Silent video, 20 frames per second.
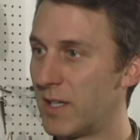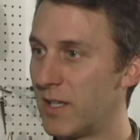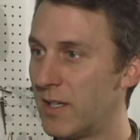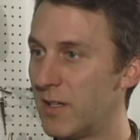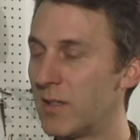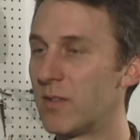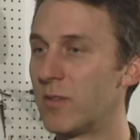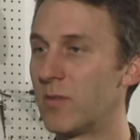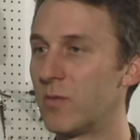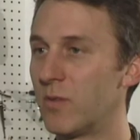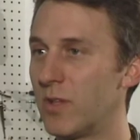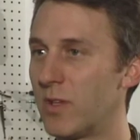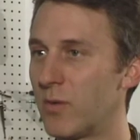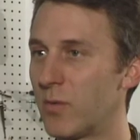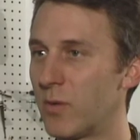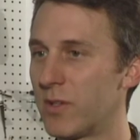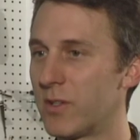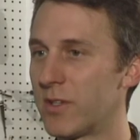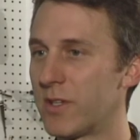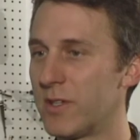It
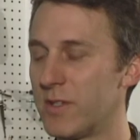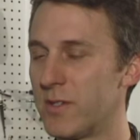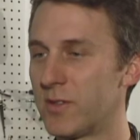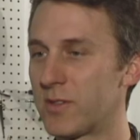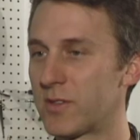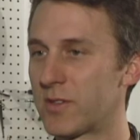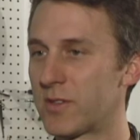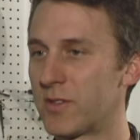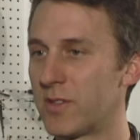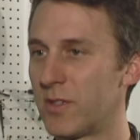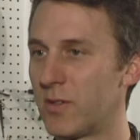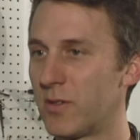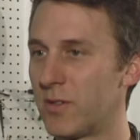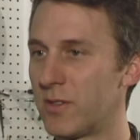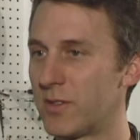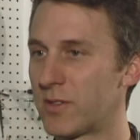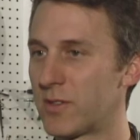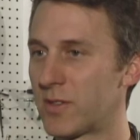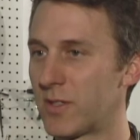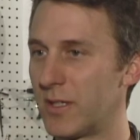really is.
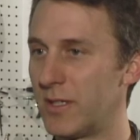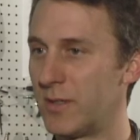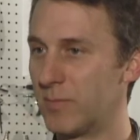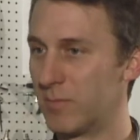It's